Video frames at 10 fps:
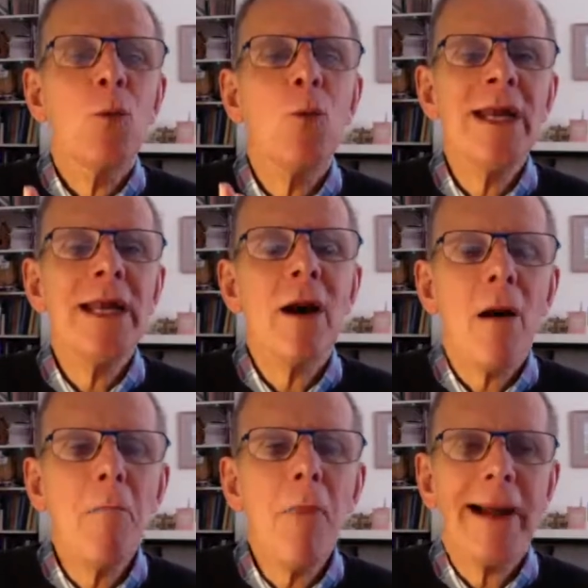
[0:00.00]
We need
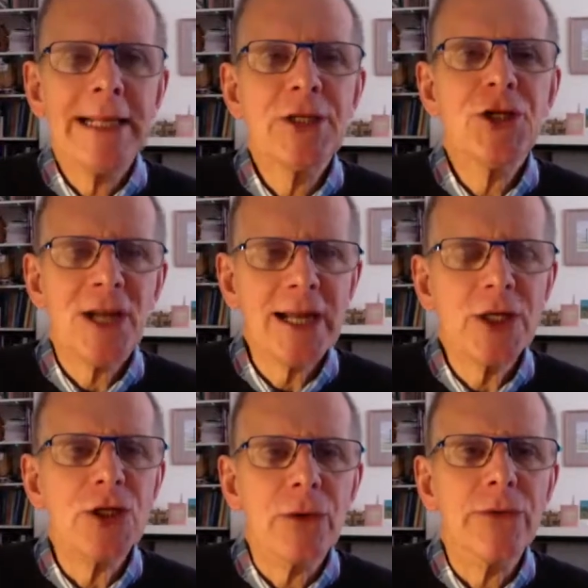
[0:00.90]
our minds
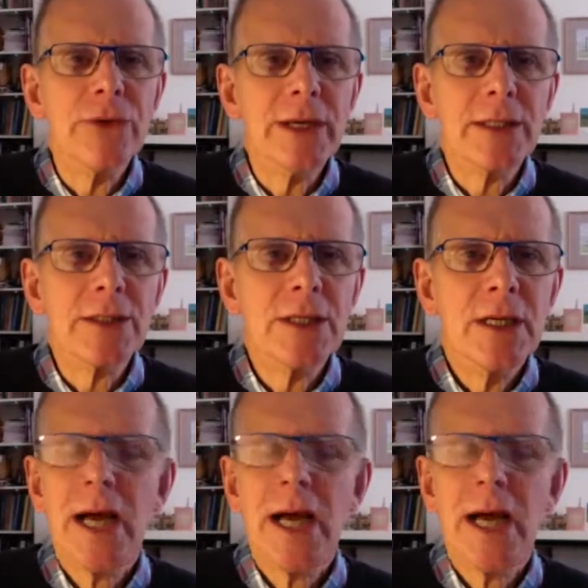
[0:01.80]
changed on things,